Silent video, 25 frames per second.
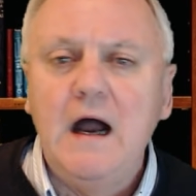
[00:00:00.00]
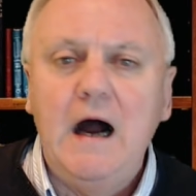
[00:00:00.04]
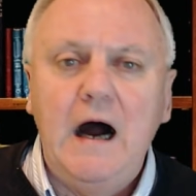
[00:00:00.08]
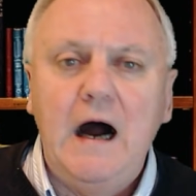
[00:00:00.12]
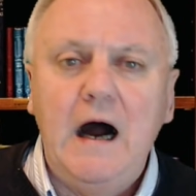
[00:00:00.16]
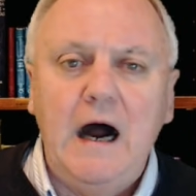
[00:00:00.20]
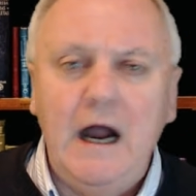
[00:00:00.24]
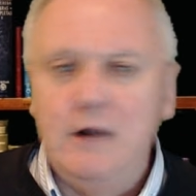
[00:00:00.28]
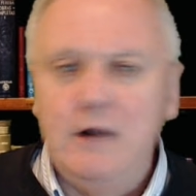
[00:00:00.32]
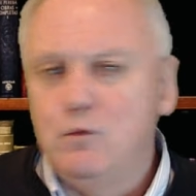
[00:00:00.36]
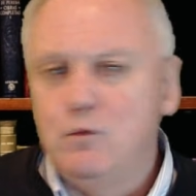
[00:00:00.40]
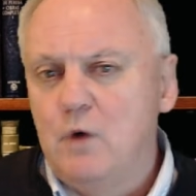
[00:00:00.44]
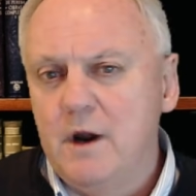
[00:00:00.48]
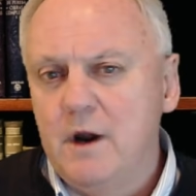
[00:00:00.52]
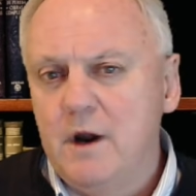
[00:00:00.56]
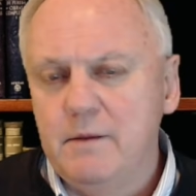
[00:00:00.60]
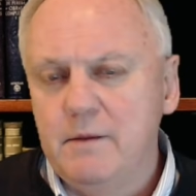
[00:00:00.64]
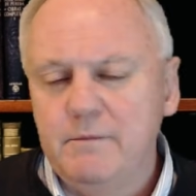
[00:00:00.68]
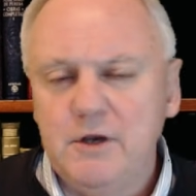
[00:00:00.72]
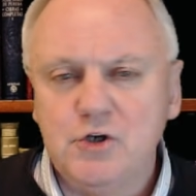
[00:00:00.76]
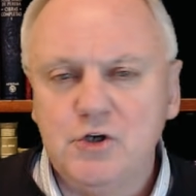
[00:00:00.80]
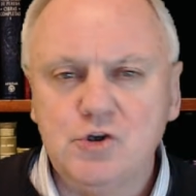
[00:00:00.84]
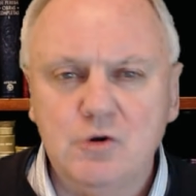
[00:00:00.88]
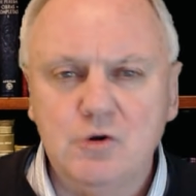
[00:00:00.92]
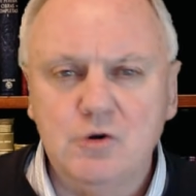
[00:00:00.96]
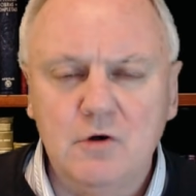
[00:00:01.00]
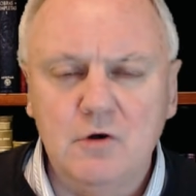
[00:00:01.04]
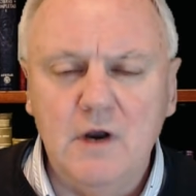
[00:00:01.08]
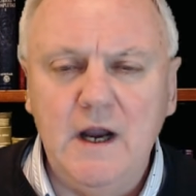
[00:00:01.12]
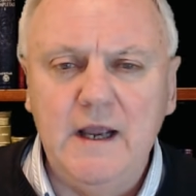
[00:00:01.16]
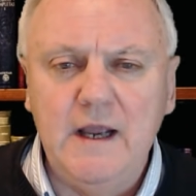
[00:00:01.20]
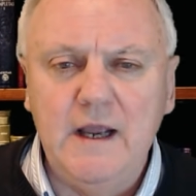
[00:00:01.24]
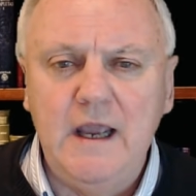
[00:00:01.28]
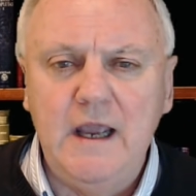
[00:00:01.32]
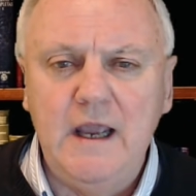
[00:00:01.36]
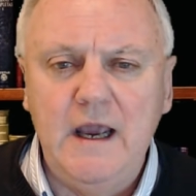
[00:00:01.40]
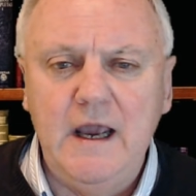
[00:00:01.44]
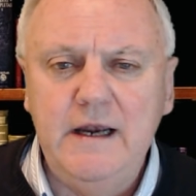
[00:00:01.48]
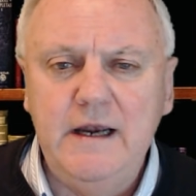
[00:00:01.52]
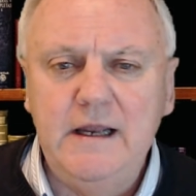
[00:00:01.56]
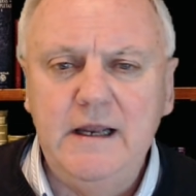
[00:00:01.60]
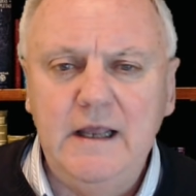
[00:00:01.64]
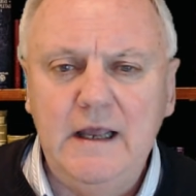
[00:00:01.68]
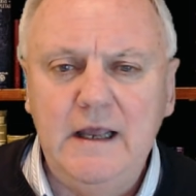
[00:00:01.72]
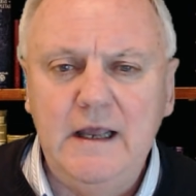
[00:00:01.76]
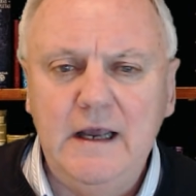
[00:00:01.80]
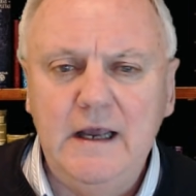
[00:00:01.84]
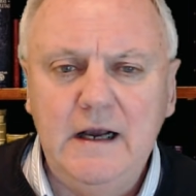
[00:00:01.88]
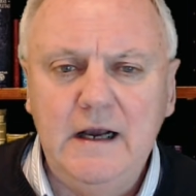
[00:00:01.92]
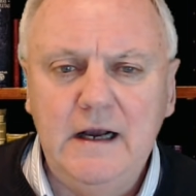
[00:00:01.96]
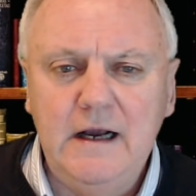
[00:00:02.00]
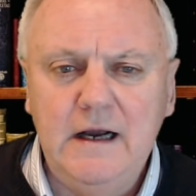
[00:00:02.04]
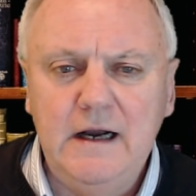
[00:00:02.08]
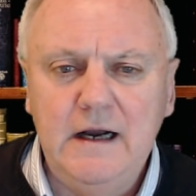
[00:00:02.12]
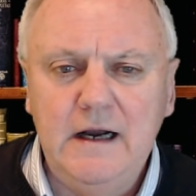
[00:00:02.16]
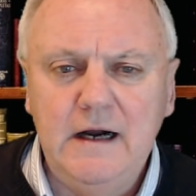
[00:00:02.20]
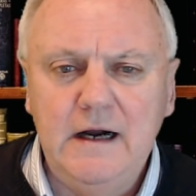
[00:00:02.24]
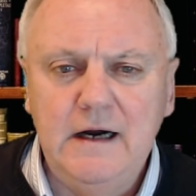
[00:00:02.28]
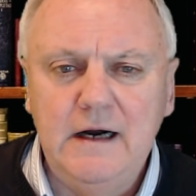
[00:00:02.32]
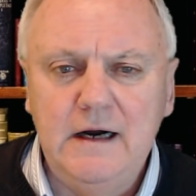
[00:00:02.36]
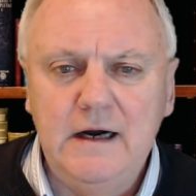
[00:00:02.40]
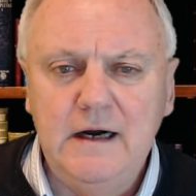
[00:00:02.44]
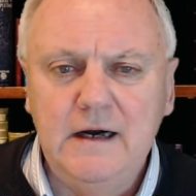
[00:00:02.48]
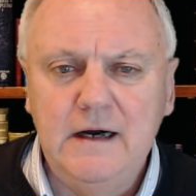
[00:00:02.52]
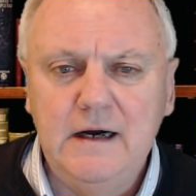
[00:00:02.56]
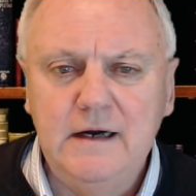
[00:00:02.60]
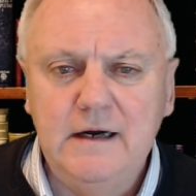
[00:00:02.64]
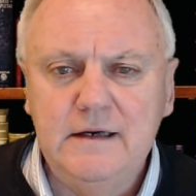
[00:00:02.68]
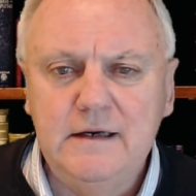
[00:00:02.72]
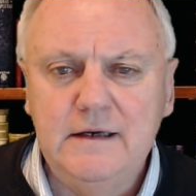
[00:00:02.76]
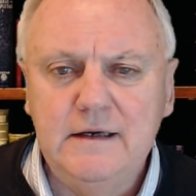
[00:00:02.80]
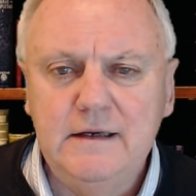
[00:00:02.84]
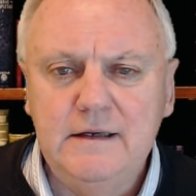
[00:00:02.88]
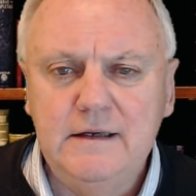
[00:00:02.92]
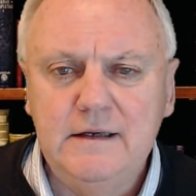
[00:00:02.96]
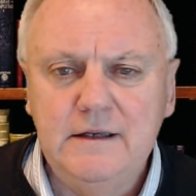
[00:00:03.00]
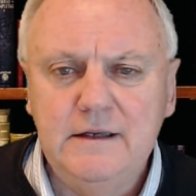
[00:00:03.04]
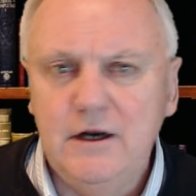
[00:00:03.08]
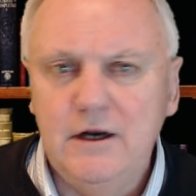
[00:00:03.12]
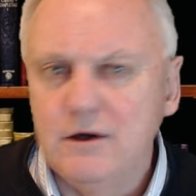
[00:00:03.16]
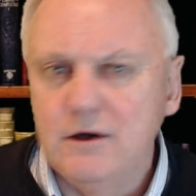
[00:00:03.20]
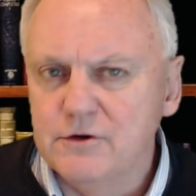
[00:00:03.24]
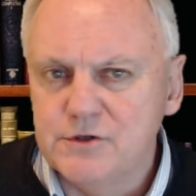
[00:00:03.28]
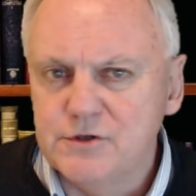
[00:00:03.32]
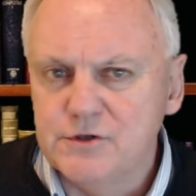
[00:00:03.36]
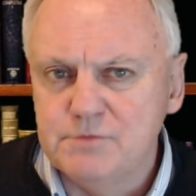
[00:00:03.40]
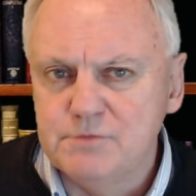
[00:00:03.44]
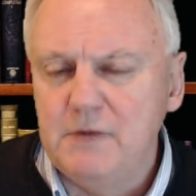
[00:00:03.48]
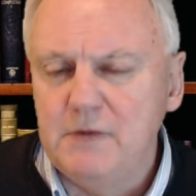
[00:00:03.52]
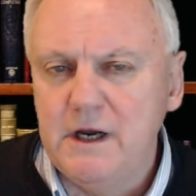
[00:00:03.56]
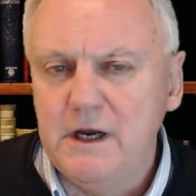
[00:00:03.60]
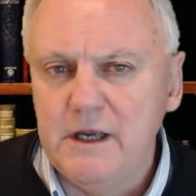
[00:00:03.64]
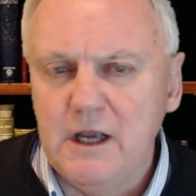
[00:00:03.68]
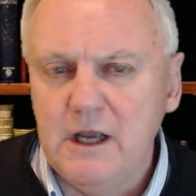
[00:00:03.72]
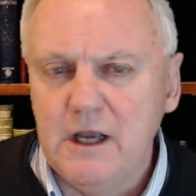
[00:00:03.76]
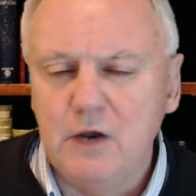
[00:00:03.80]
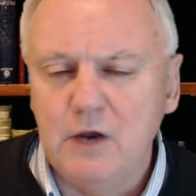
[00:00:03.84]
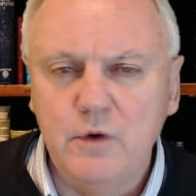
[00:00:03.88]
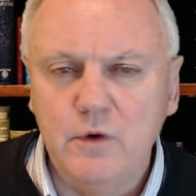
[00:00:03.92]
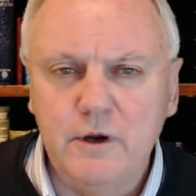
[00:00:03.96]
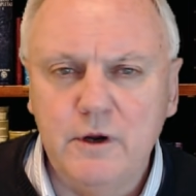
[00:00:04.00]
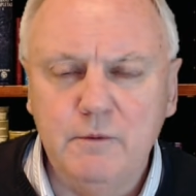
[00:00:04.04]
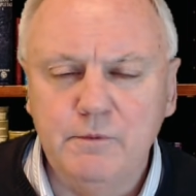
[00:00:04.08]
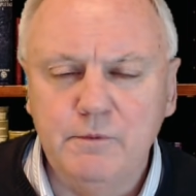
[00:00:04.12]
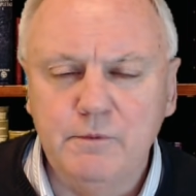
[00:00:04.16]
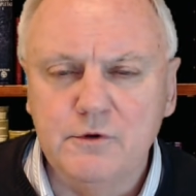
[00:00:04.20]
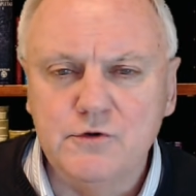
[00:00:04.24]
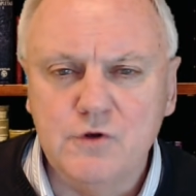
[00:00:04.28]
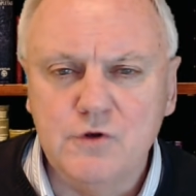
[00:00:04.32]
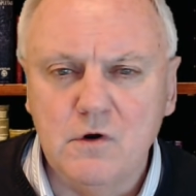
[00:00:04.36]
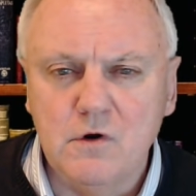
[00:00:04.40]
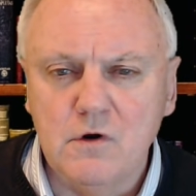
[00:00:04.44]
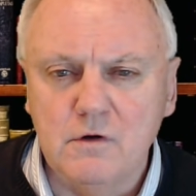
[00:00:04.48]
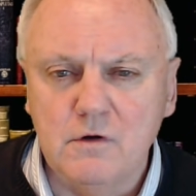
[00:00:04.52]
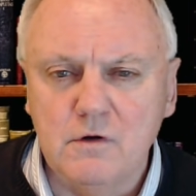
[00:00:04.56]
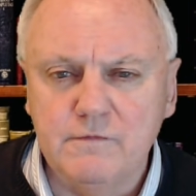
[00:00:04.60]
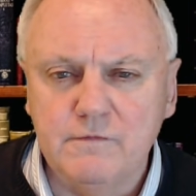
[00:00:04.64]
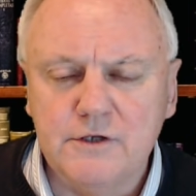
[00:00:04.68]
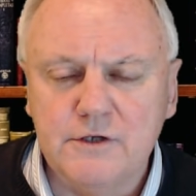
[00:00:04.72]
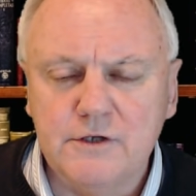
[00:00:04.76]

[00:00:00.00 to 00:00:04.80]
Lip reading: I'd want to make sure I had, my equity preserved.